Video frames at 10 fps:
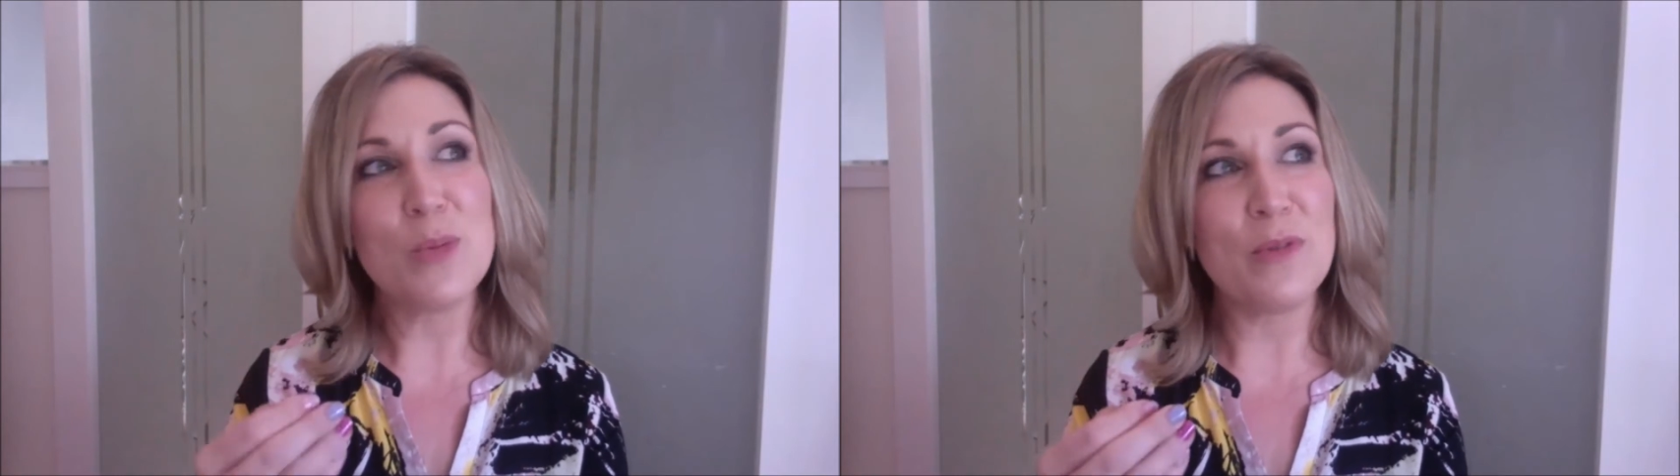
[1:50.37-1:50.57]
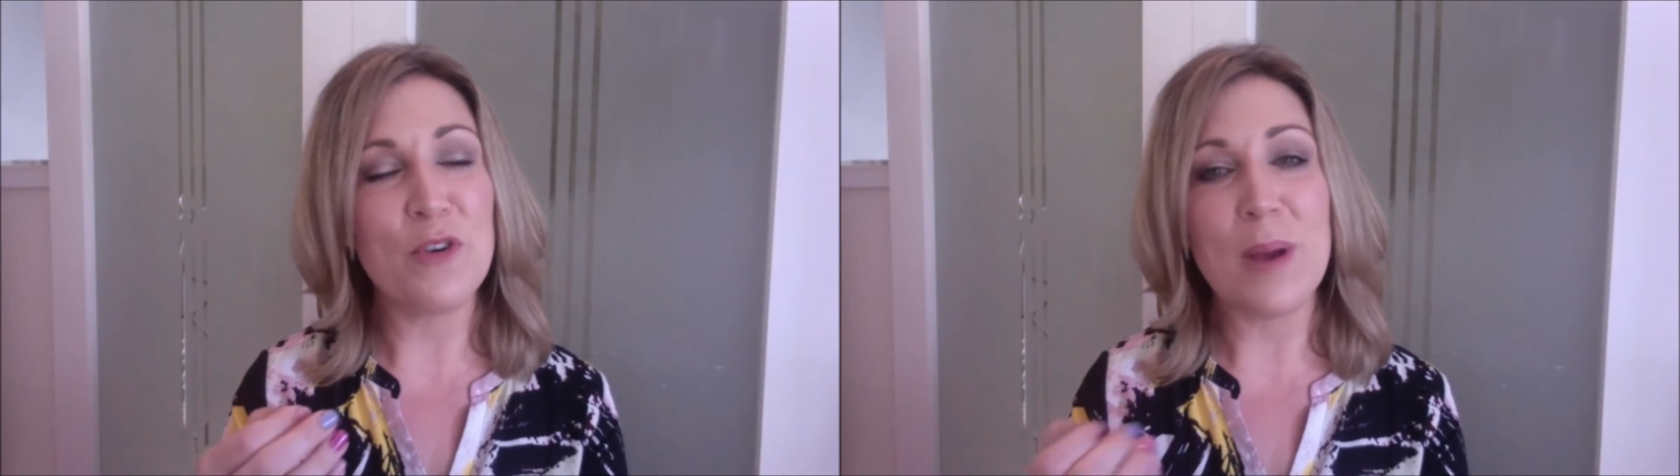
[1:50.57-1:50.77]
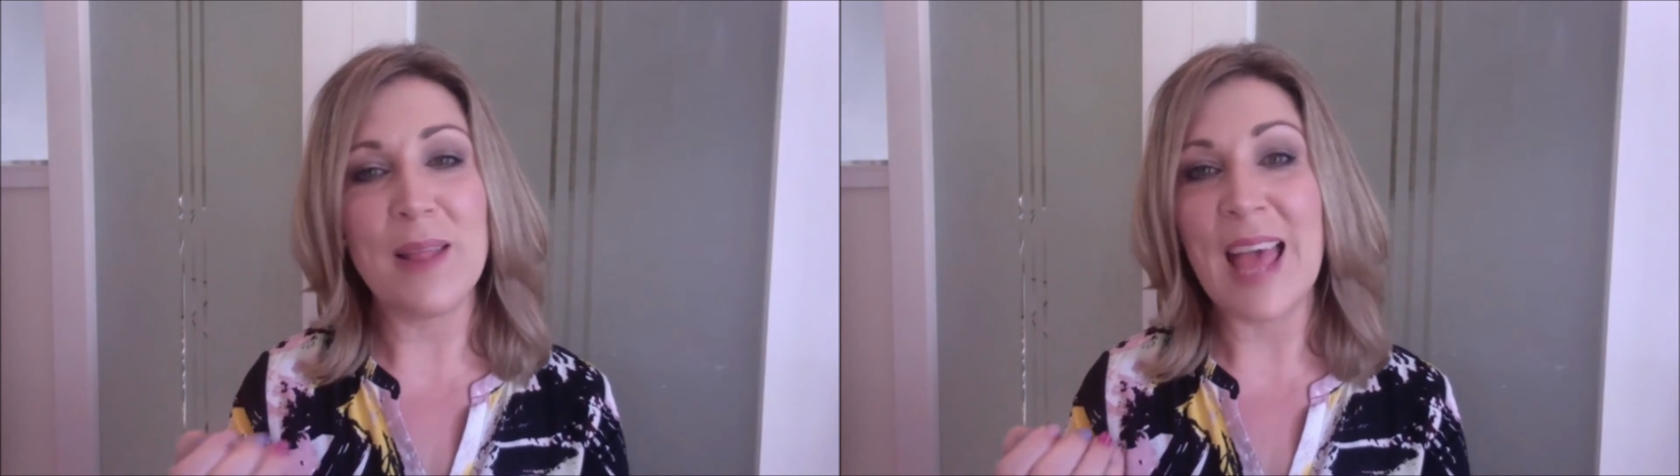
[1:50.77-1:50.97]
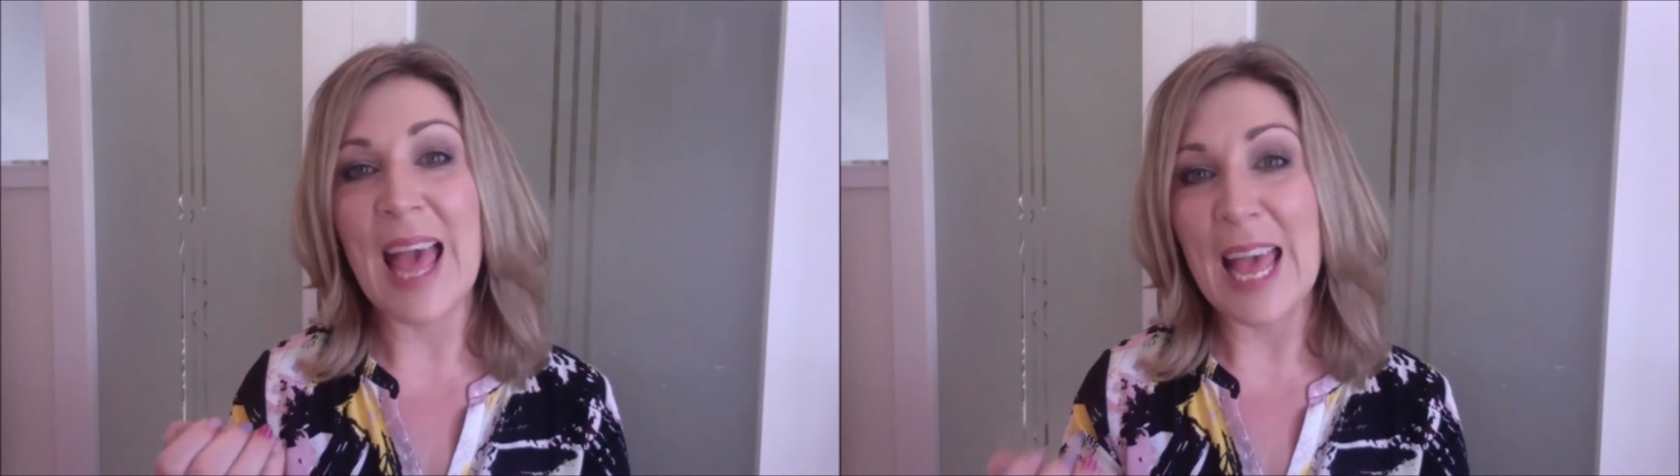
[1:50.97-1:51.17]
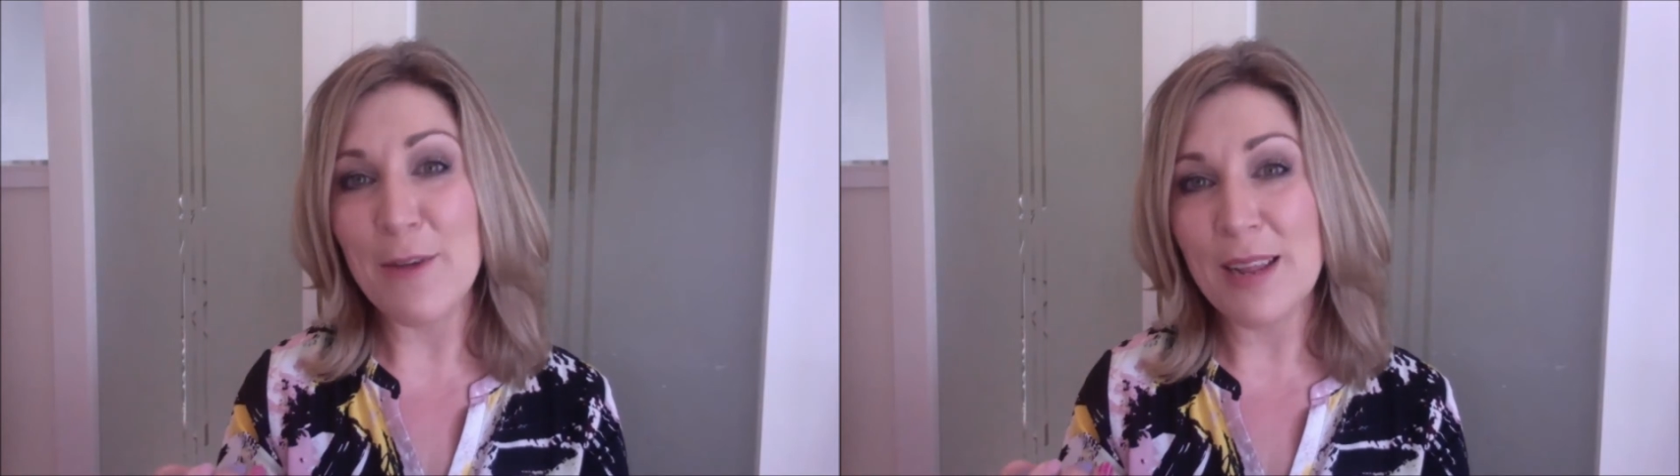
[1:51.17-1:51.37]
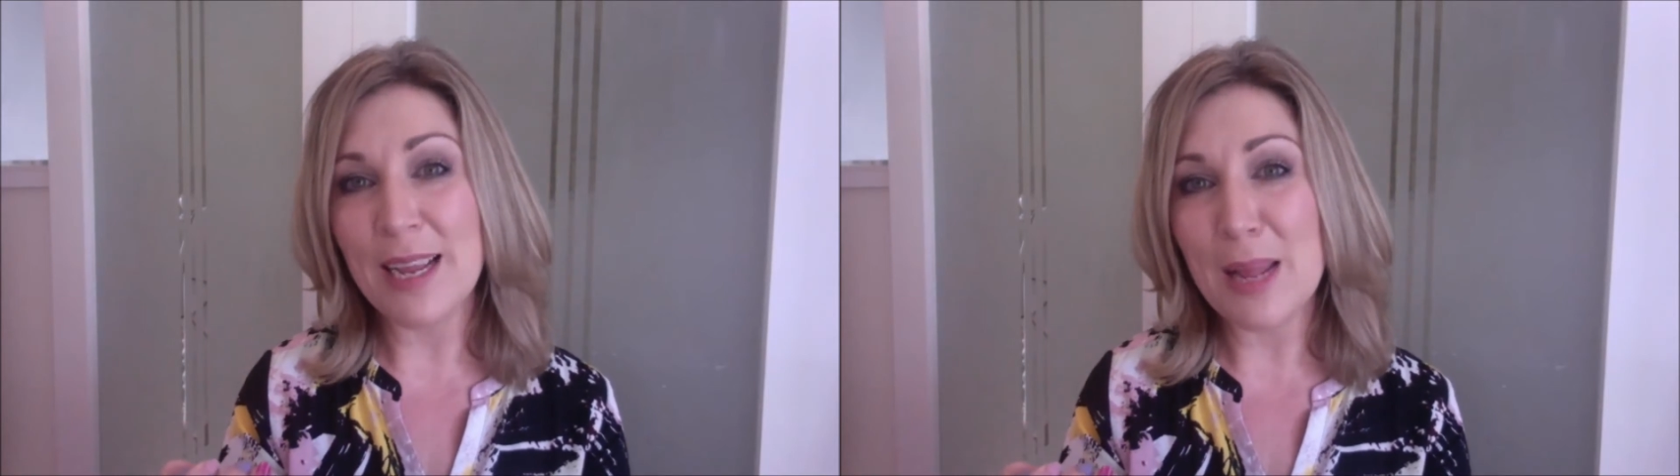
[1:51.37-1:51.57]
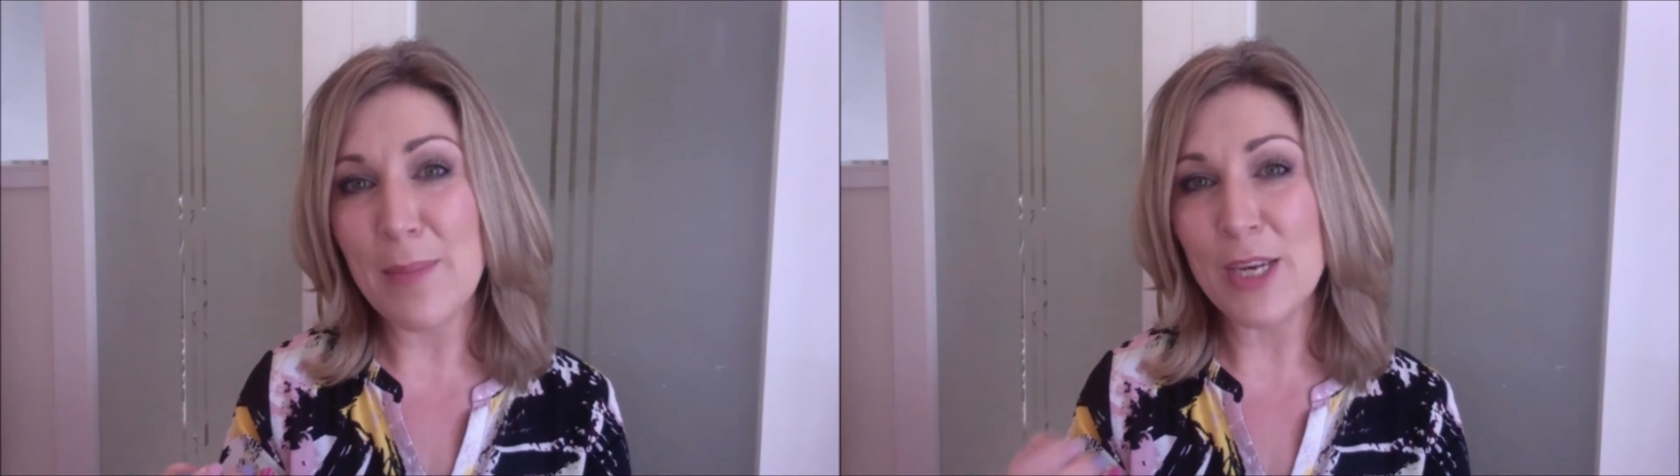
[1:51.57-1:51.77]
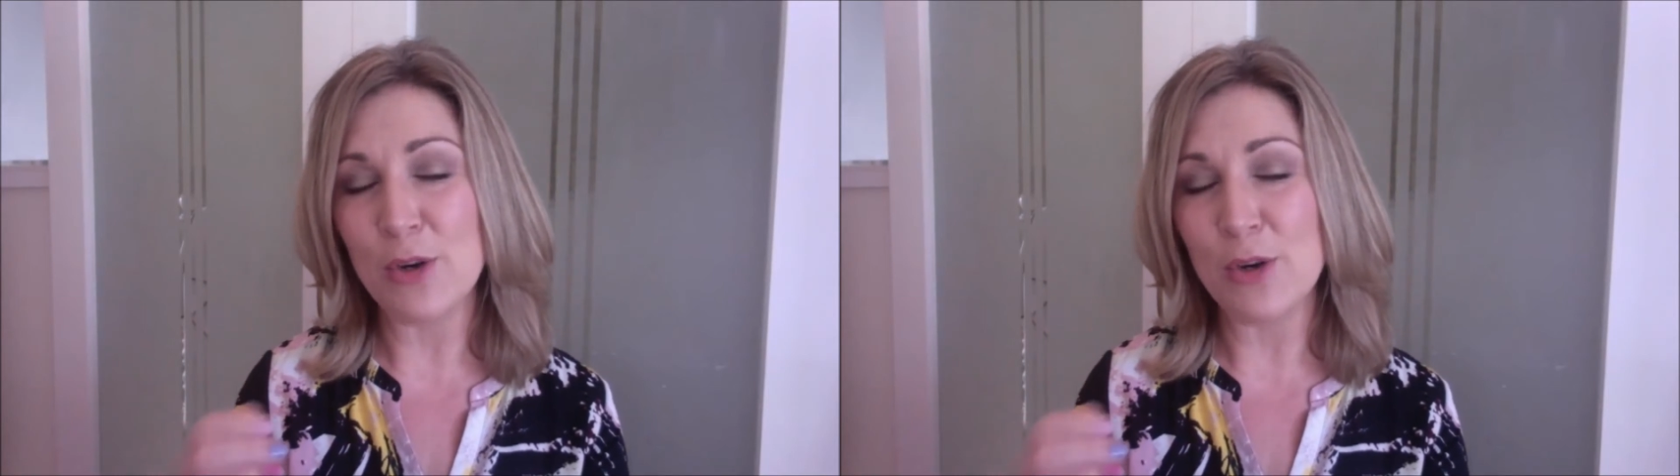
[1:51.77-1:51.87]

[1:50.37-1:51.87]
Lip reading: before about the Hayflick Limit,